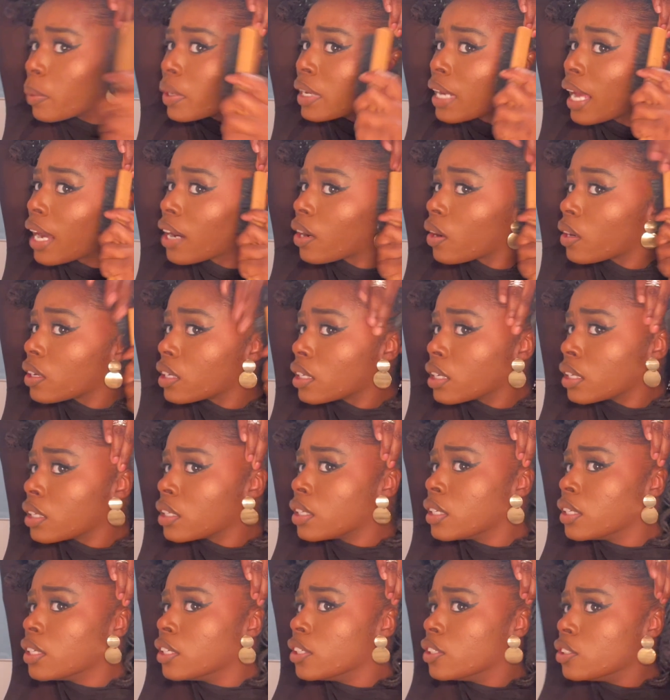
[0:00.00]
We're not gonna
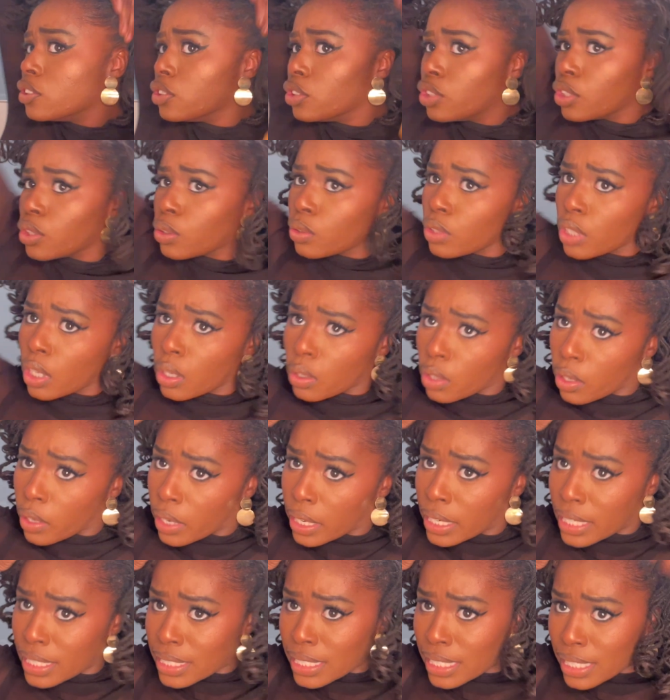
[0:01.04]
do no
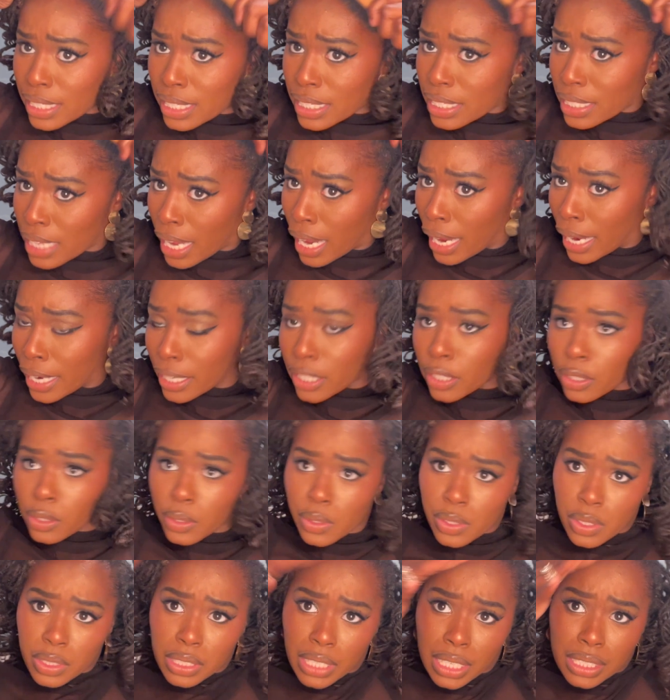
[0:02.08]
crazy
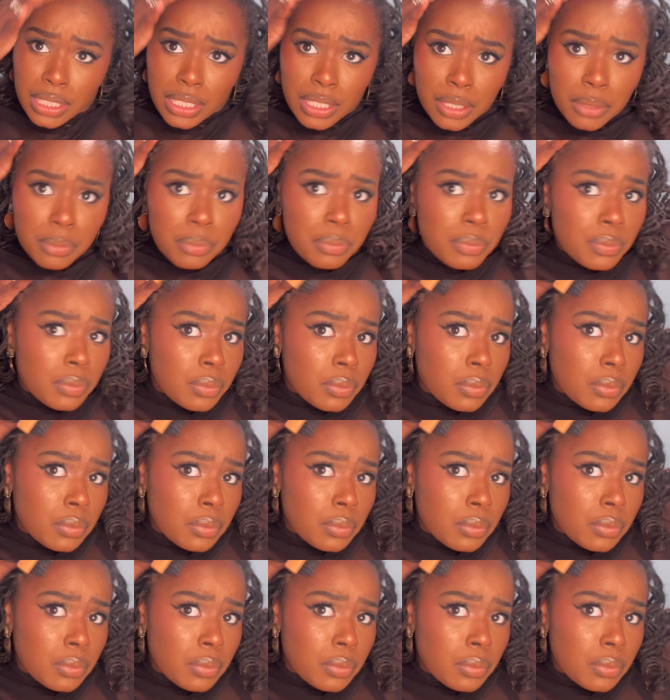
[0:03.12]
styles or nothing.